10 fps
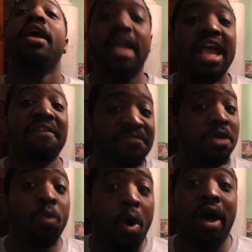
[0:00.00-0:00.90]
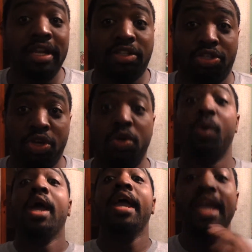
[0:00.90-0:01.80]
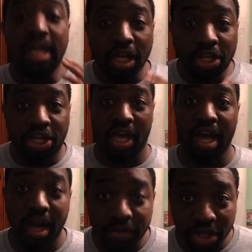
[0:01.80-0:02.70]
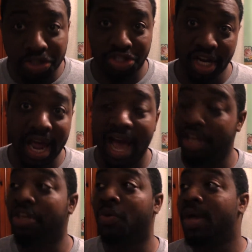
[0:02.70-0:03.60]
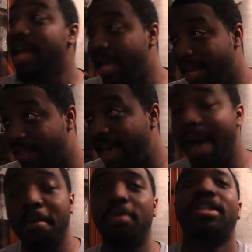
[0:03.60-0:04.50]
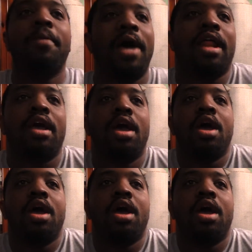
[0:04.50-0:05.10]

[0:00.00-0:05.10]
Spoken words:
If he wanted to, he could kick the shit out of you. And in that moment, think about it.